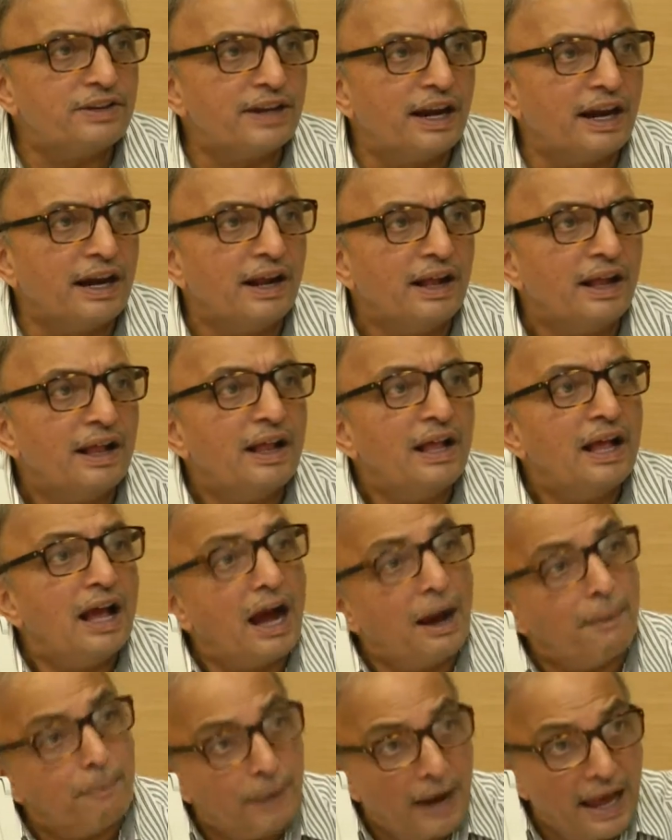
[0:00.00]
said,
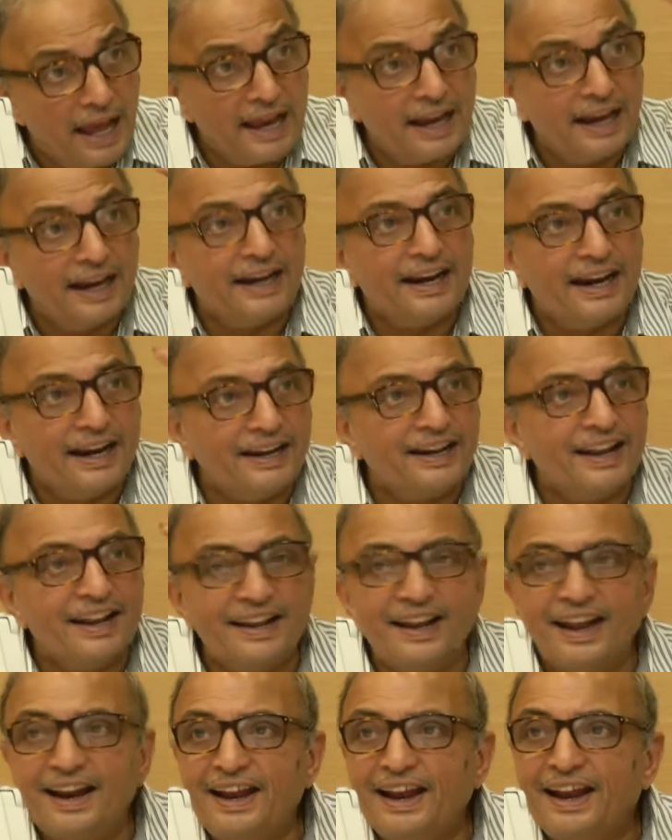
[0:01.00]
applying it
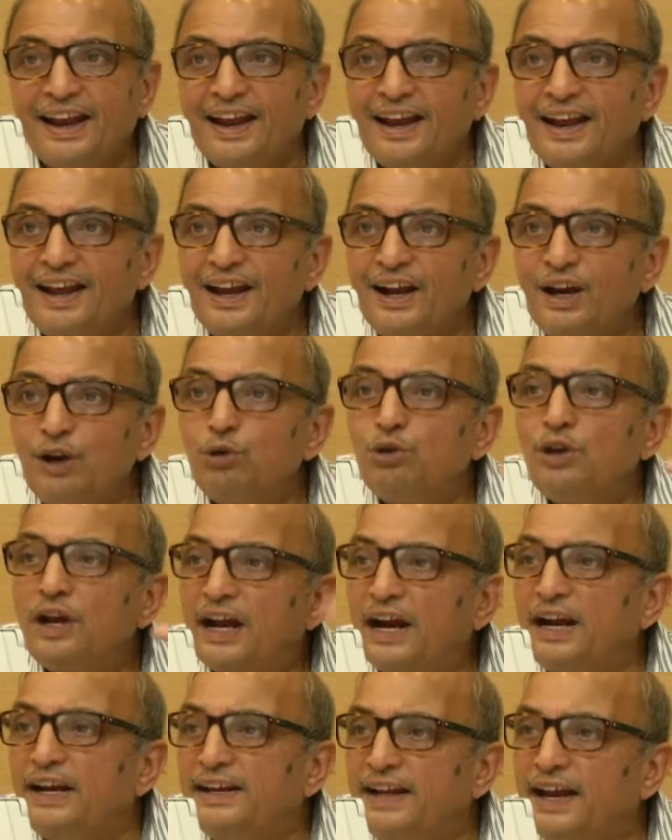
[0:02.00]
internally to the
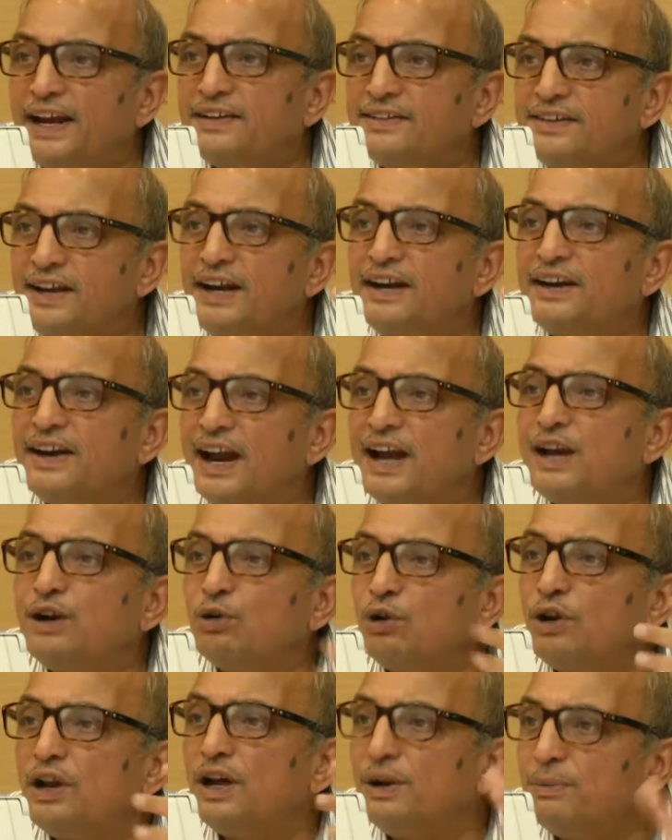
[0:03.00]
context and trying
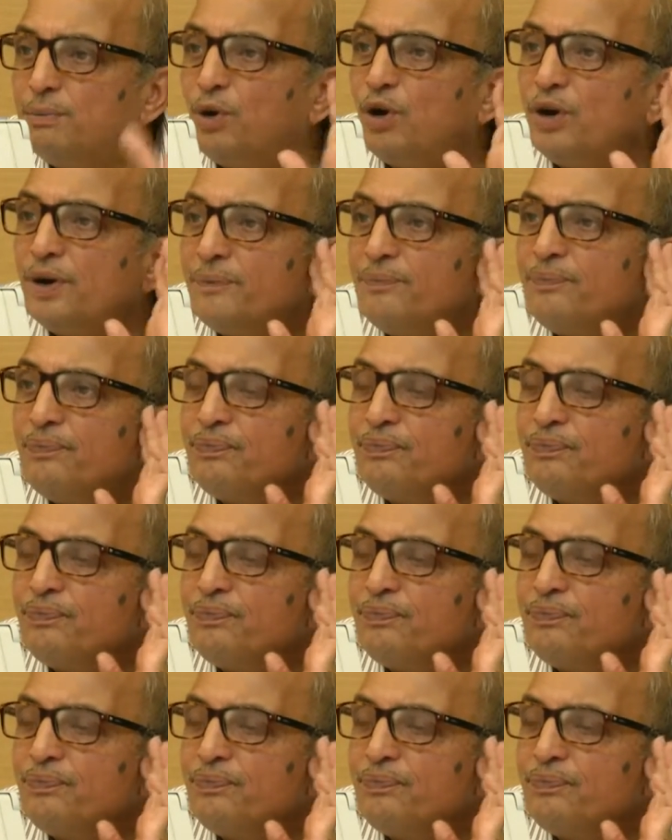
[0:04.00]
to learn more.